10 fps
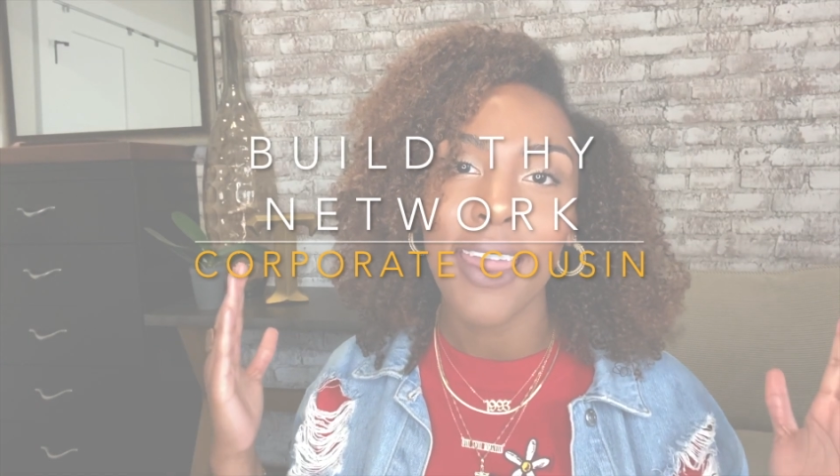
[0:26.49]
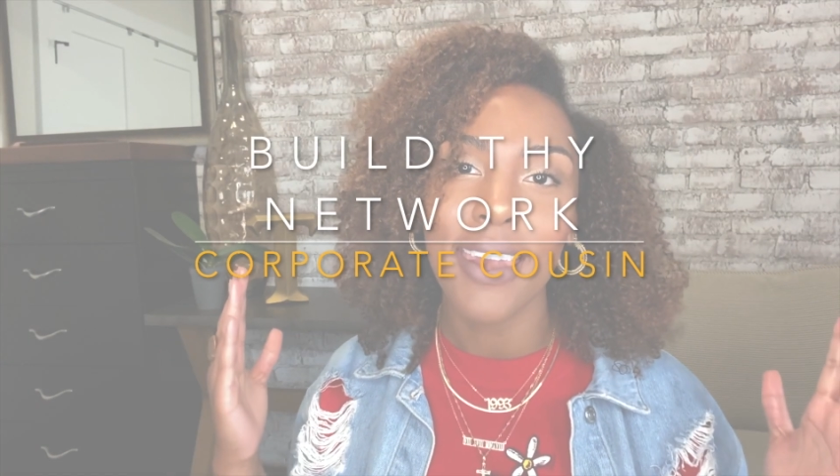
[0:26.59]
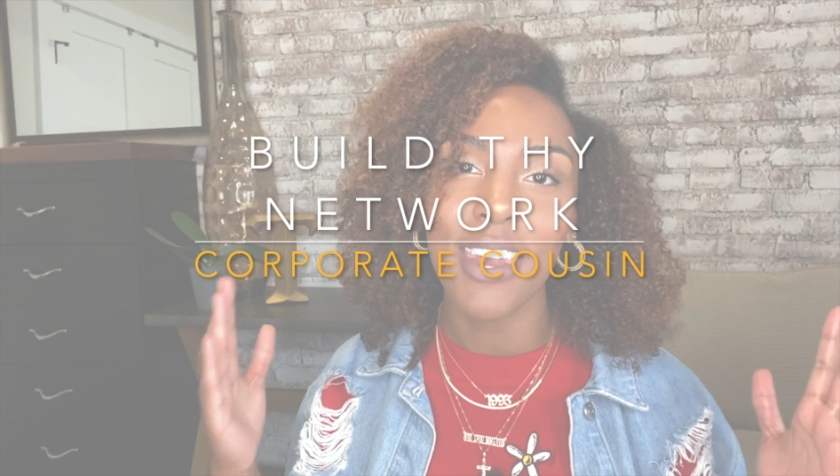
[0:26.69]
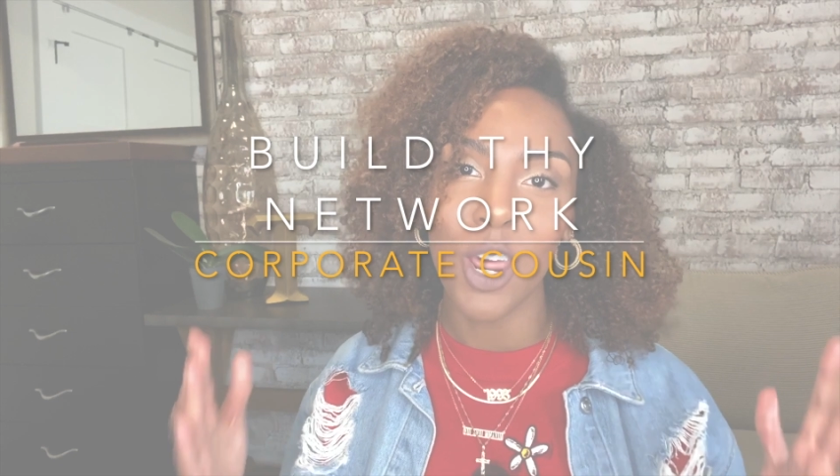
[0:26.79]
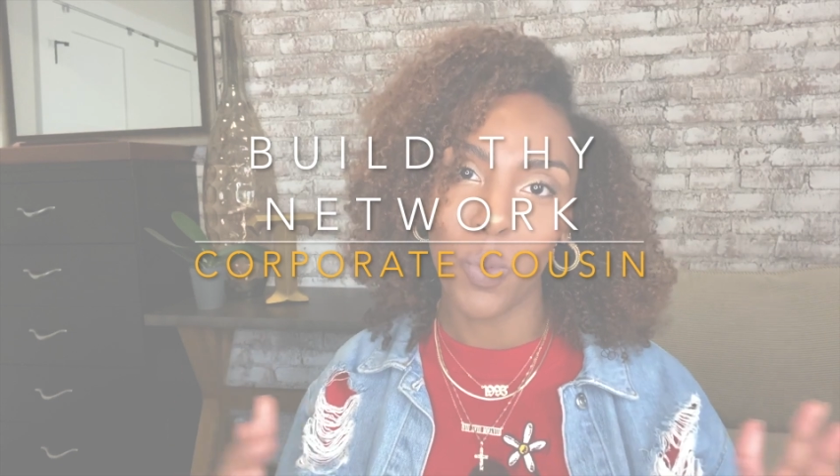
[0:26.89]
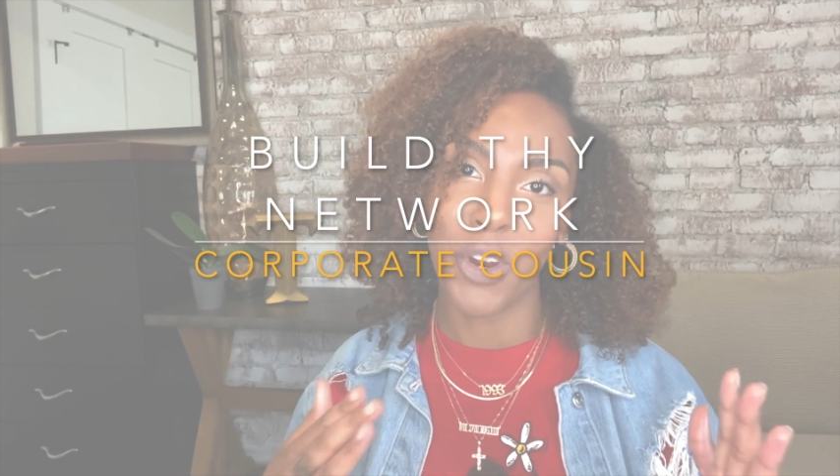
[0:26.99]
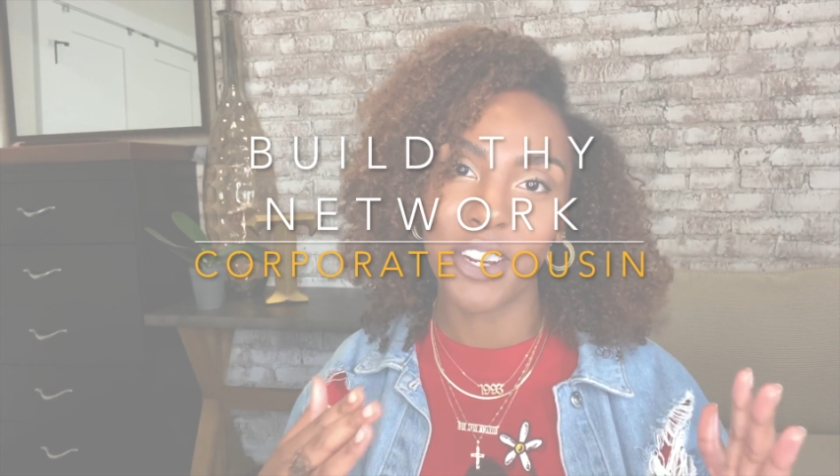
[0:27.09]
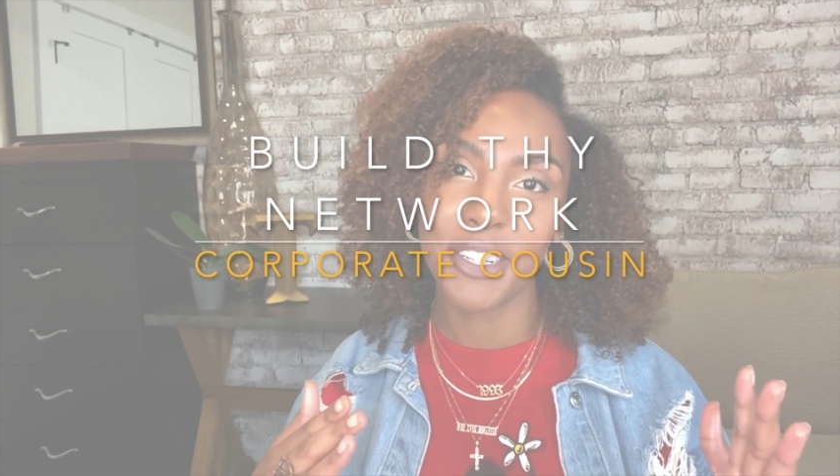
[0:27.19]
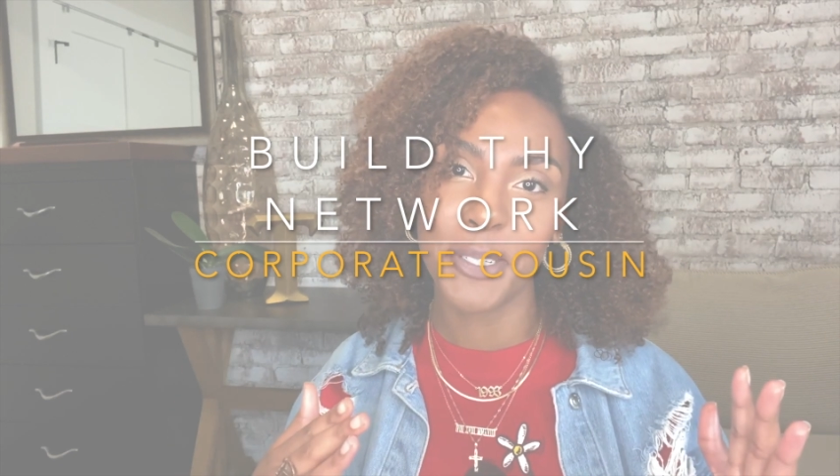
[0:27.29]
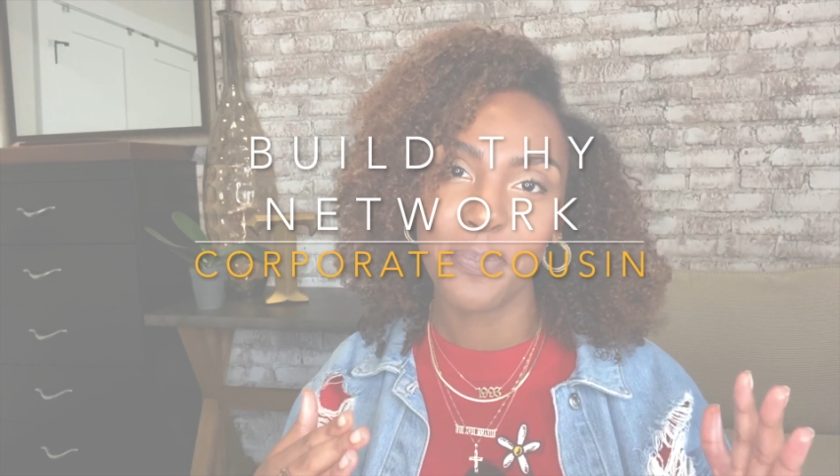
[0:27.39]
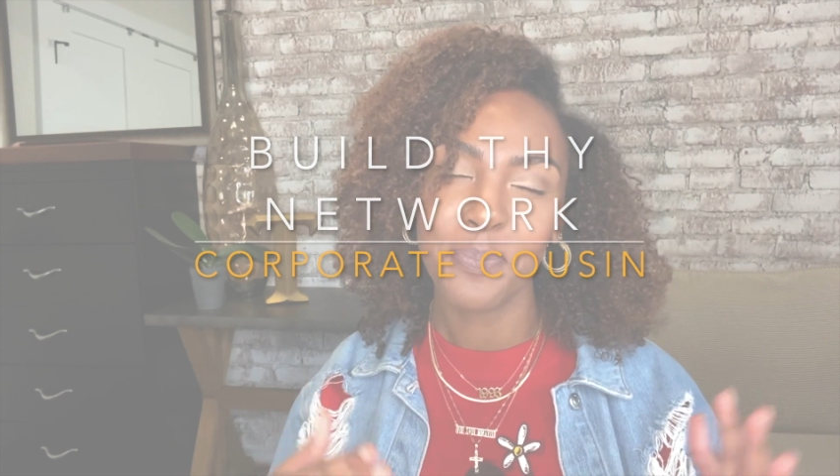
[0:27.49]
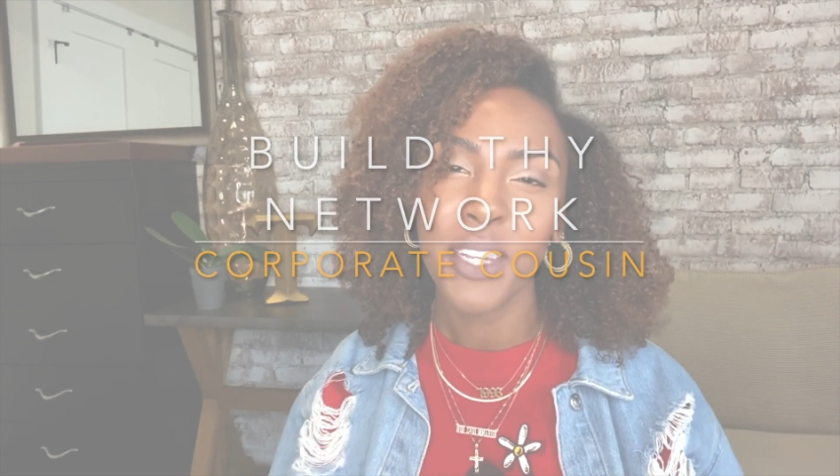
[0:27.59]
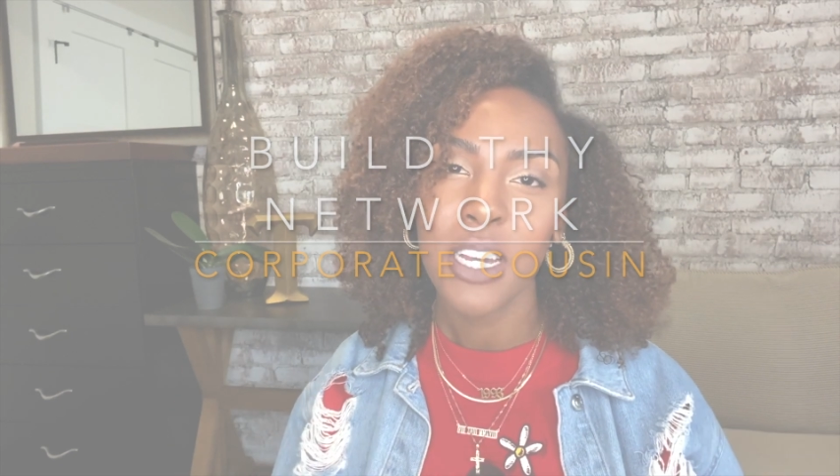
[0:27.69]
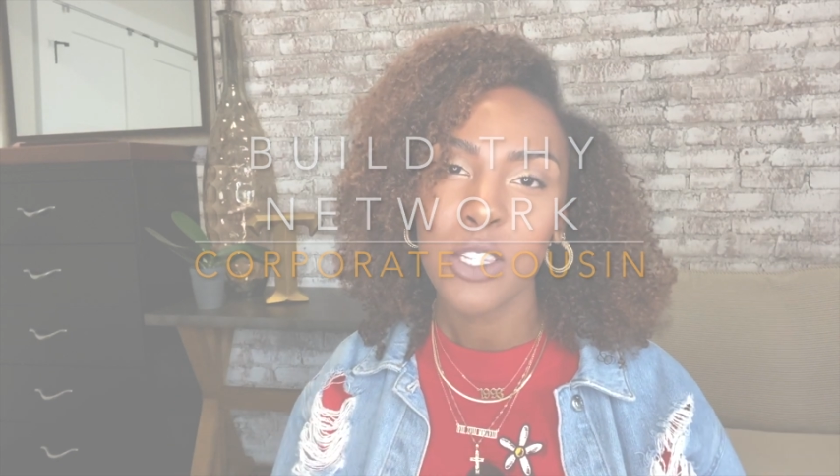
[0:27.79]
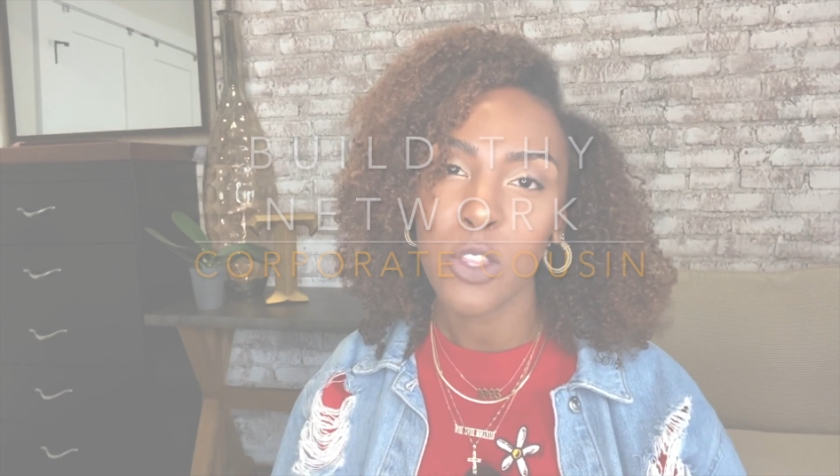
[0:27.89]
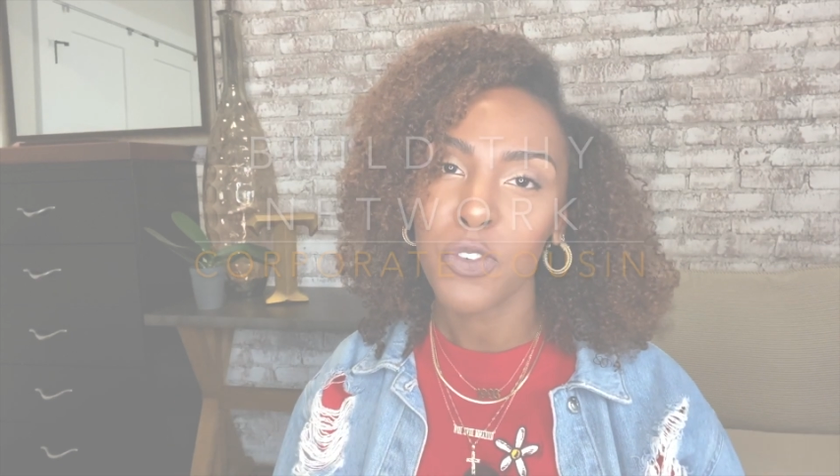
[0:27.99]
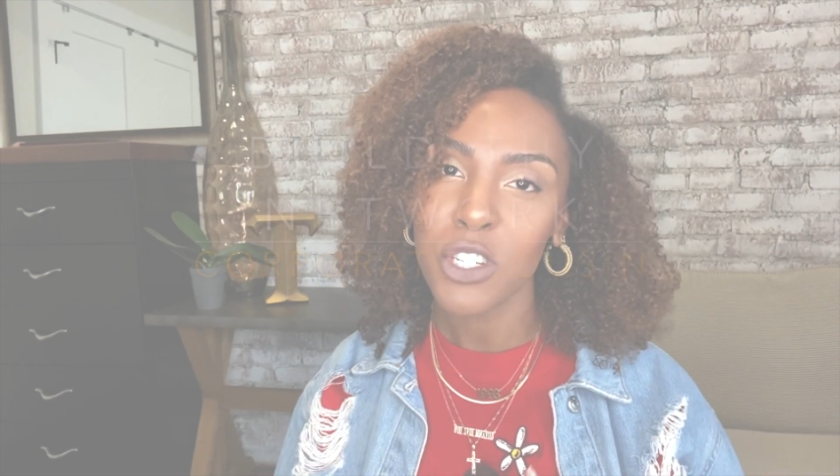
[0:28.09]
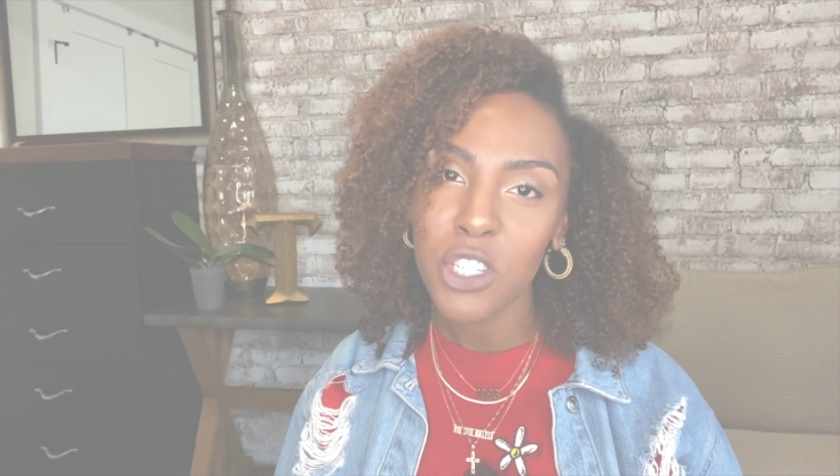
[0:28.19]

network. So the first